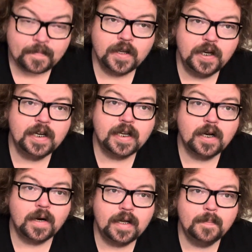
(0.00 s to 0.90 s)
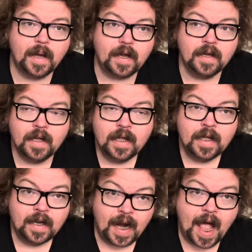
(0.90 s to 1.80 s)
you need to get on eBay
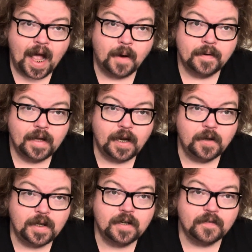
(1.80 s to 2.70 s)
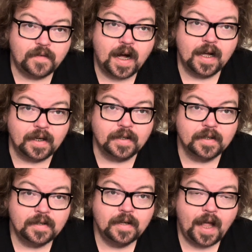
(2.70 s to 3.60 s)
now and you need to find
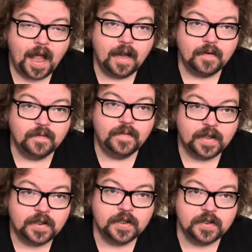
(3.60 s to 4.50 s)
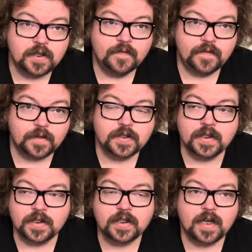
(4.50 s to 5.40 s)
a vintage
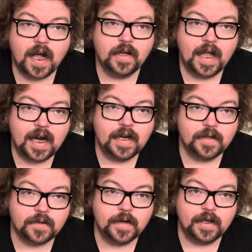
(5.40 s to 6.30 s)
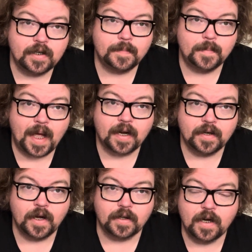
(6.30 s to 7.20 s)
Filson style 83 double
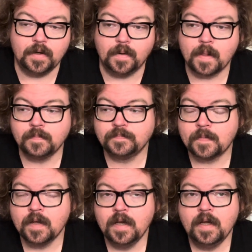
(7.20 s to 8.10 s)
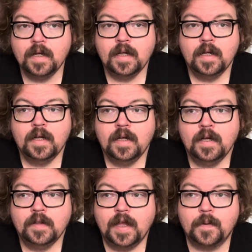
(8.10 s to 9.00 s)
Mackinac coat.
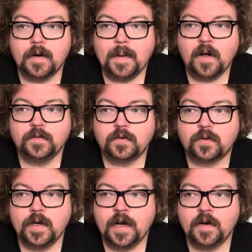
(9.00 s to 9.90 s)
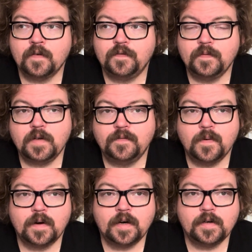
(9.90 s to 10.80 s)
They were about $350,
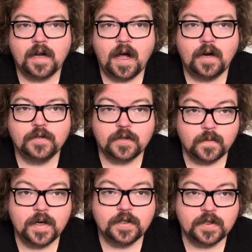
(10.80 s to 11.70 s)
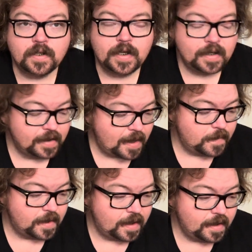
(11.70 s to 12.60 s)
$400 originally. That
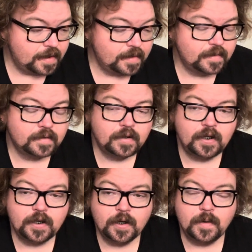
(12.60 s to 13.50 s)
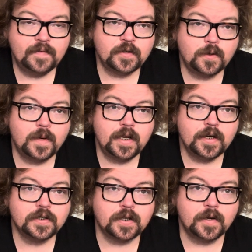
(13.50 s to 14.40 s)
one, even 20
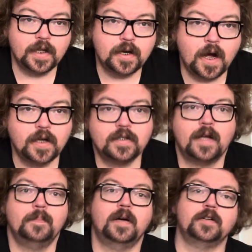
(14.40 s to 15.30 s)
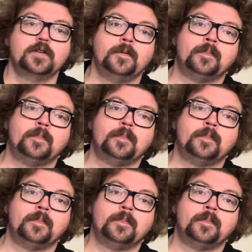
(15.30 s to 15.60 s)
years ago, they cost that much.